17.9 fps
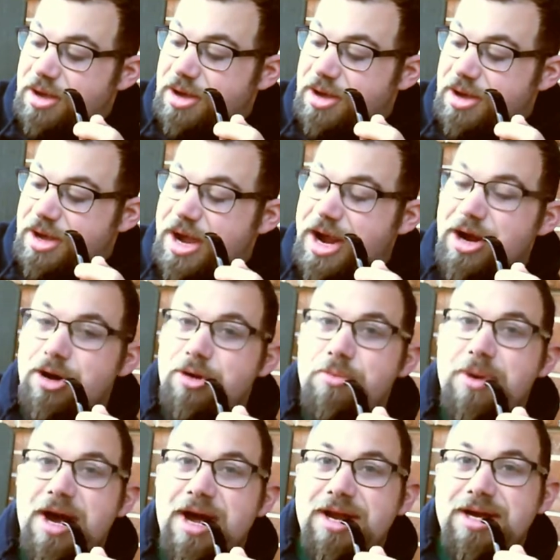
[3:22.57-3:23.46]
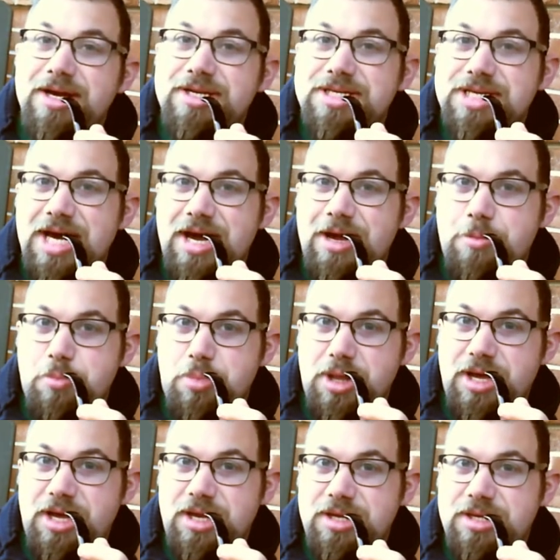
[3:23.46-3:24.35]
aromatic type
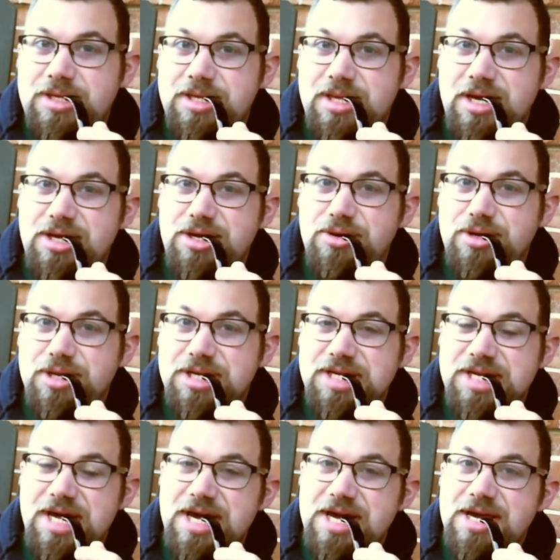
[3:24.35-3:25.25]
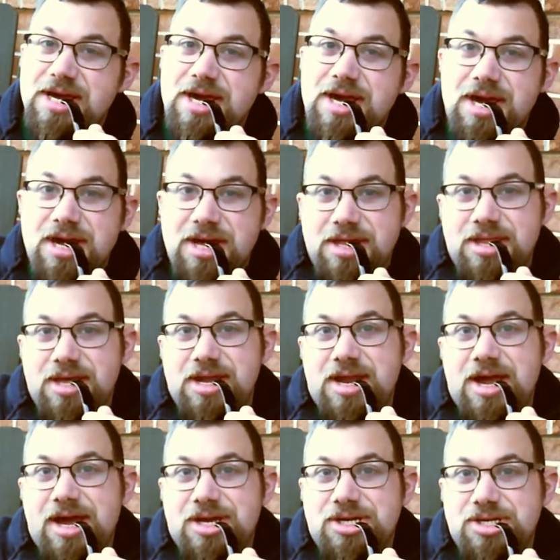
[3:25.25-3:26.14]
blends that you can say that
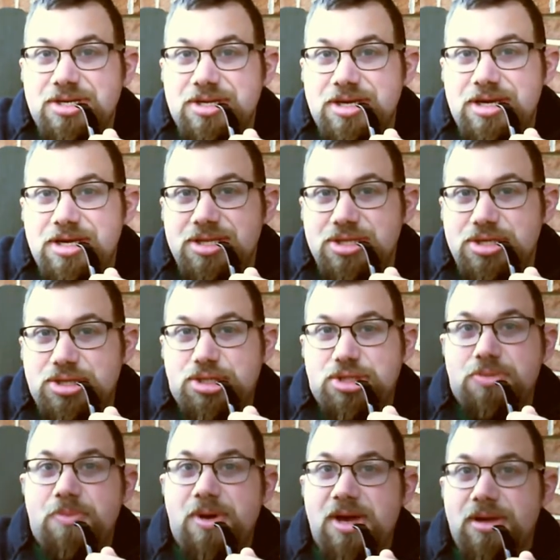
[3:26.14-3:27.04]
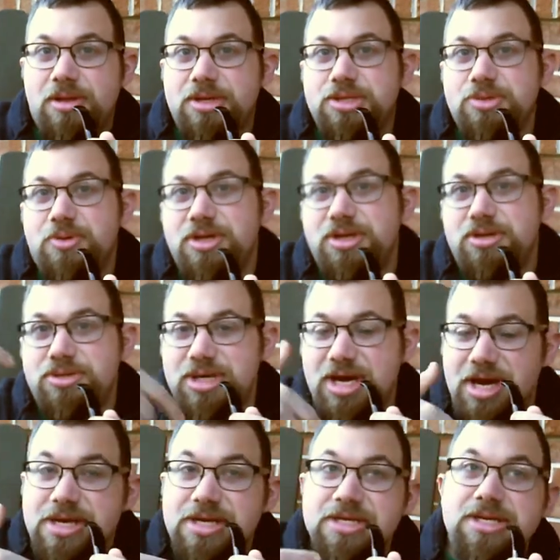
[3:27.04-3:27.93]
actually the smell is what you
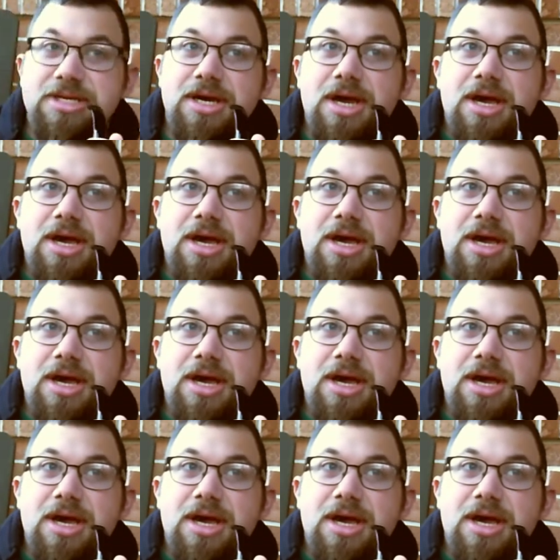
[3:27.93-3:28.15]
taste,